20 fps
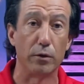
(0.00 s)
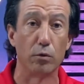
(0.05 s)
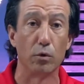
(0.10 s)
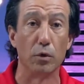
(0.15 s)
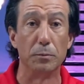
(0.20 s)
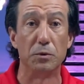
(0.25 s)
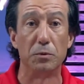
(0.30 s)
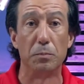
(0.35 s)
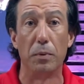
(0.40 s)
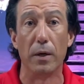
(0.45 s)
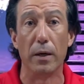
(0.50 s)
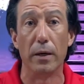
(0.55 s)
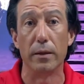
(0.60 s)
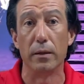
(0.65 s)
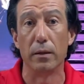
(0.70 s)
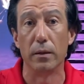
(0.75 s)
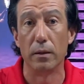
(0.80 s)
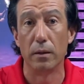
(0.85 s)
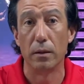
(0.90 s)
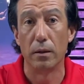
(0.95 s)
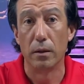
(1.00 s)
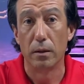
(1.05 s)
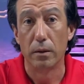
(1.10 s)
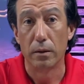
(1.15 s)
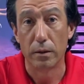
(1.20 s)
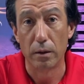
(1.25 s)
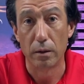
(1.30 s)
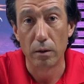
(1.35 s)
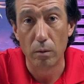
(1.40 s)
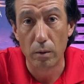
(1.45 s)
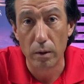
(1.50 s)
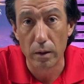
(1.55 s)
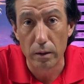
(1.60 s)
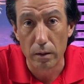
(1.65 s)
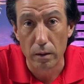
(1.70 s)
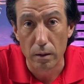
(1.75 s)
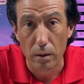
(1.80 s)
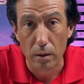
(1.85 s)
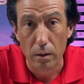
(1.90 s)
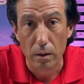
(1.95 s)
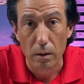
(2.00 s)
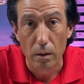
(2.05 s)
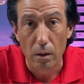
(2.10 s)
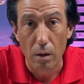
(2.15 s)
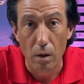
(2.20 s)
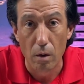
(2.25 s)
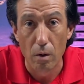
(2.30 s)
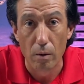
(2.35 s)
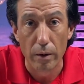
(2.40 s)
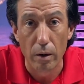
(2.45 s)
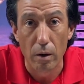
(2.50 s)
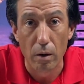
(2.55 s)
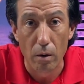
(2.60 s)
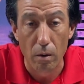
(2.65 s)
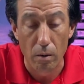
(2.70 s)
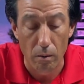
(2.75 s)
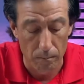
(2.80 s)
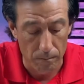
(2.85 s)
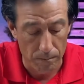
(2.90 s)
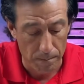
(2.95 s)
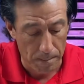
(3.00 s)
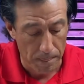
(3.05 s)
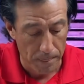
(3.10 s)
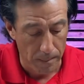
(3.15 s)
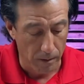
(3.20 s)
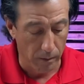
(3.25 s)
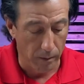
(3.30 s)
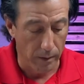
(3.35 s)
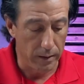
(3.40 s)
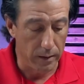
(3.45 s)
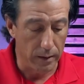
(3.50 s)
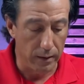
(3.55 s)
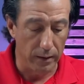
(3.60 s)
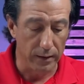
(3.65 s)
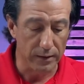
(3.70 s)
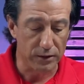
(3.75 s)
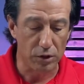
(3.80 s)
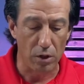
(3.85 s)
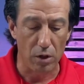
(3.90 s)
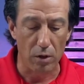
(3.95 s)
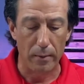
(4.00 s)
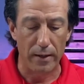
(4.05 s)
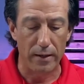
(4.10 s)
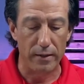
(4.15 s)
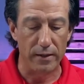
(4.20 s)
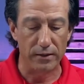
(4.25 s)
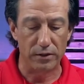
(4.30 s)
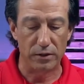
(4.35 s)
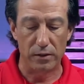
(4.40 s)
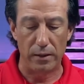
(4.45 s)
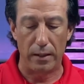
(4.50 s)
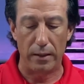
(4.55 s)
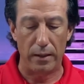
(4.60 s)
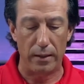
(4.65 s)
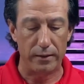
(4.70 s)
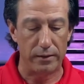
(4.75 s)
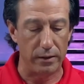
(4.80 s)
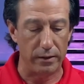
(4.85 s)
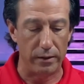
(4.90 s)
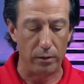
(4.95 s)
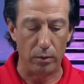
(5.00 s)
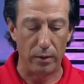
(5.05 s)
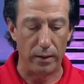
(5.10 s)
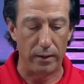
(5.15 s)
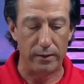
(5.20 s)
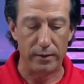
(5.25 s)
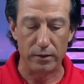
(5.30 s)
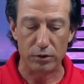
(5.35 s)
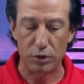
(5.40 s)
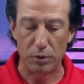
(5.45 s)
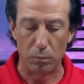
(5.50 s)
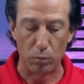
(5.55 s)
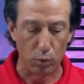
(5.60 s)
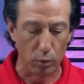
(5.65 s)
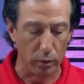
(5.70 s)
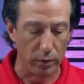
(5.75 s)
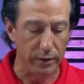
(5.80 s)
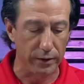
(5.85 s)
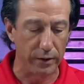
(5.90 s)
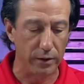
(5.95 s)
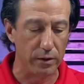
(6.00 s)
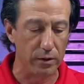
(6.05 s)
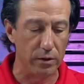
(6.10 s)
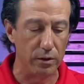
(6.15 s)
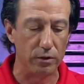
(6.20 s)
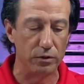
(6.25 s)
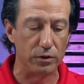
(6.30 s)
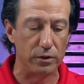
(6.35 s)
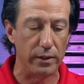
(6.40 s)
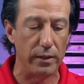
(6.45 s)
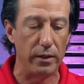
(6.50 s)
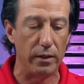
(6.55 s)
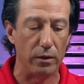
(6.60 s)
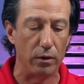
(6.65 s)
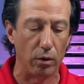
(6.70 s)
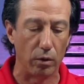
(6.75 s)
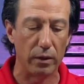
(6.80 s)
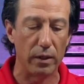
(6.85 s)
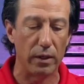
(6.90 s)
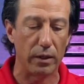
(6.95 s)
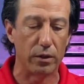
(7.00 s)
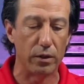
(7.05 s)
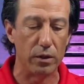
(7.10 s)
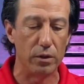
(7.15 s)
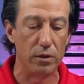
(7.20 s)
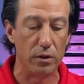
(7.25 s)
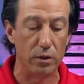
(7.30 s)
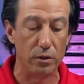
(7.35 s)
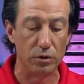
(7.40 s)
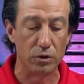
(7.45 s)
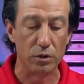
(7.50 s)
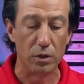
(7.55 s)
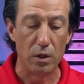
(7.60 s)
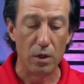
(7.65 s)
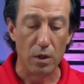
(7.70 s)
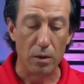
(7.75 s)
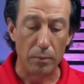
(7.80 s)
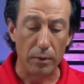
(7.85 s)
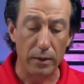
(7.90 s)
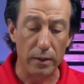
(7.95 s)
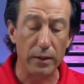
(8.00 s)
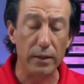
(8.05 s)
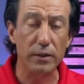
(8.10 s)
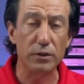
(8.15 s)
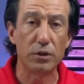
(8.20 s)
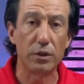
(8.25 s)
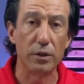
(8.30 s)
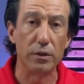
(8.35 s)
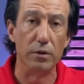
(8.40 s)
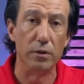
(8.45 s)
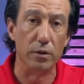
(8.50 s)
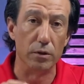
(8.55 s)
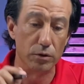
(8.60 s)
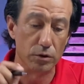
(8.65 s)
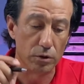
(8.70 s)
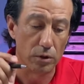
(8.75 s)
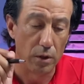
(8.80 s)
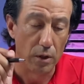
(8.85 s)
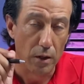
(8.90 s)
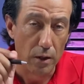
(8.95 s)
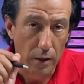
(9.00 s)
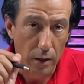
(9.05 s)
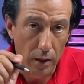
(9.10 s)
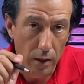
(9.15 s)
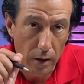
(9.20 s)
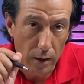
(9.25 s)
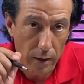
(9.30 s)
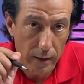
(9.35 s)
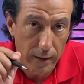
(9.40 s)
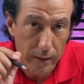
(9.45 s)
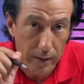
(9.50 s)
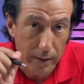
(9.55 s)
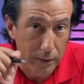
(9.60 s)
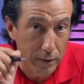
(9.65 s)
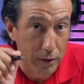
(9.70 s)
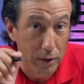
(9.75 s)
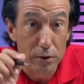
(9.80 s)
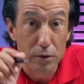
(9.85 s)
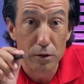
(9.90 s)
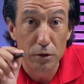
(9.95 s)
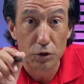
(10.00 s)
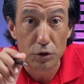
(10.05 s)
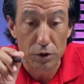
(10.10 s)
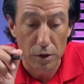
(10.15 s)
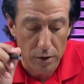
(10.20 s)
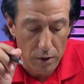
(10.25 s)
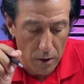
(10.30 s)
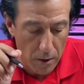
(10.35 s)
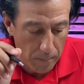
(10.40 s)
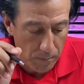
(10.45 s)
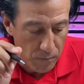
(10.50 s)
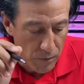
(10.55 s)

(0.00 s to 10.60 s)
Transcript: groups. But you know what? Own a home. All right, and let's go by this. I tell you what, there's some really good news, or not good news, but it is good news, and good news to know.